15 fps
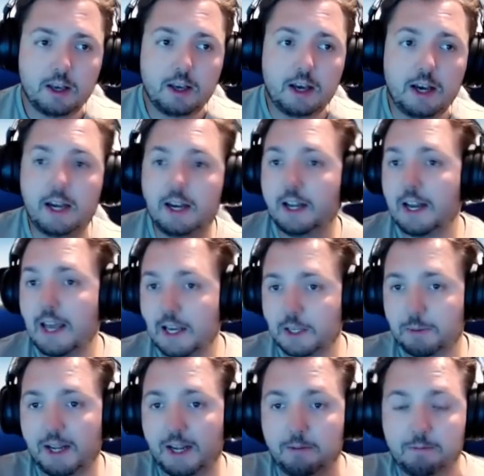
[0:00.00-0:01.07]
And then
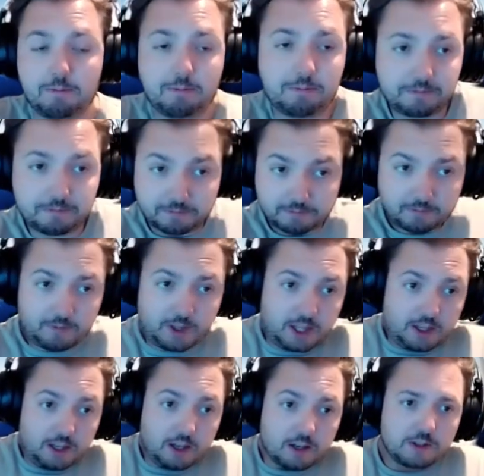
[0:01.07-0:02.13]
Explain.
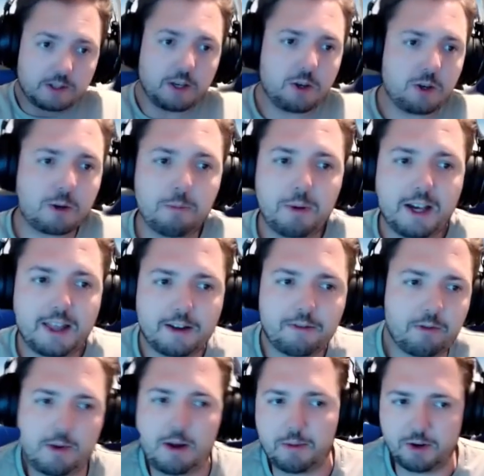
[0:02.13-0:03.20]
So you can buy that
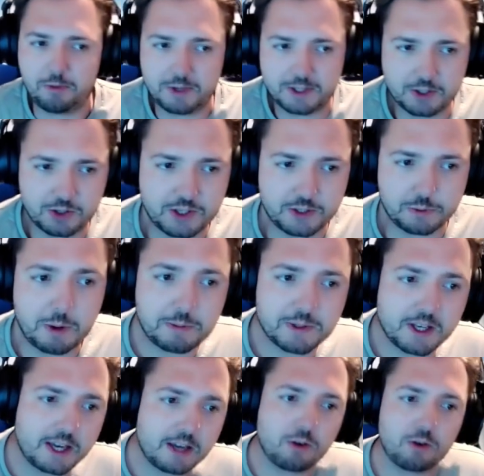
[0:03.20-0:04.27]
from Lamina Research's
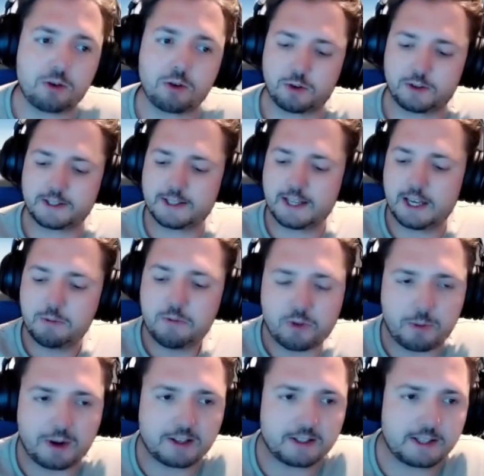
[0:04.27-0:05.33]
website or on Steam for
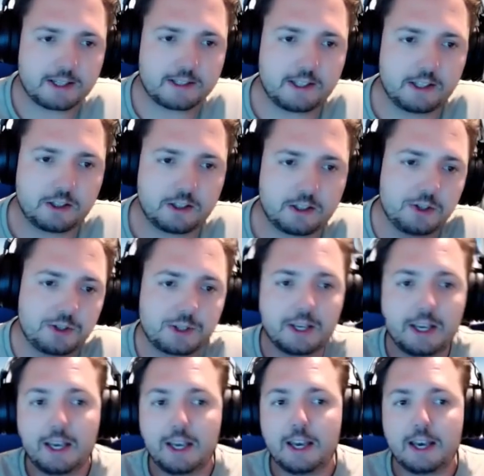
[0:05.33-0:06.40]
about $60.
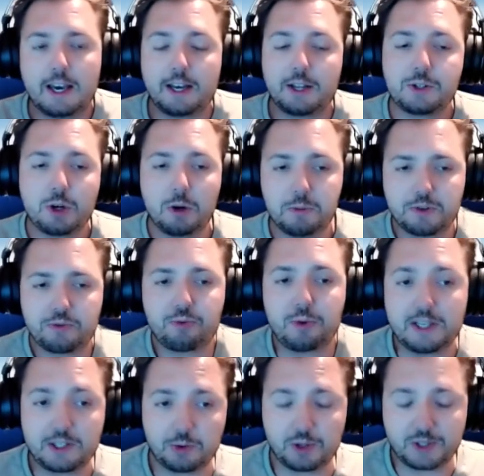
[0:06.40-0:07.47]
And in terms of
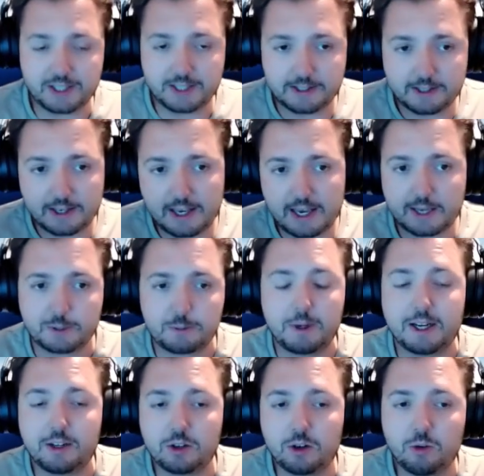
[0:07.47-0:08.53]
resources,
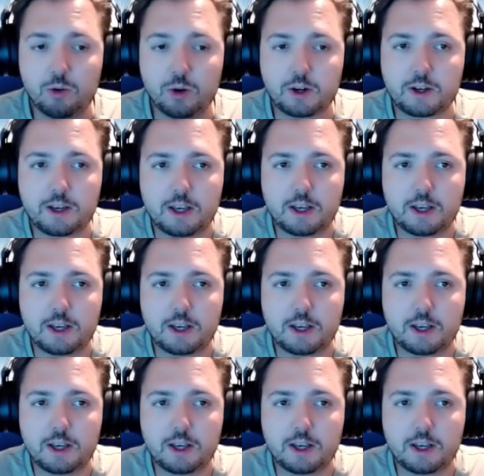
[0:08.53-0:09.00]
explain.org